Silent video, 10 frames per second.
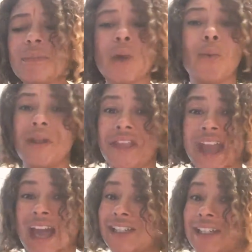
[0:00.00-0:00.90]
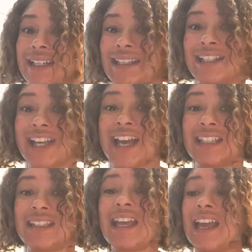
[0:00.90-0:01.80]
What they actually
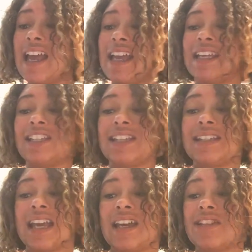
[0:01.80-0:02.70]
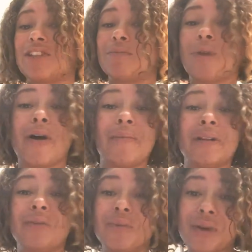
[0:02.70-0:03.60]
suggest is just take a small
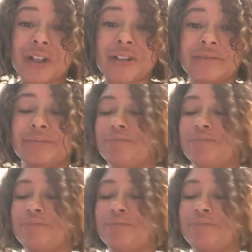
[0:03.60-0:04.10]
bit of water,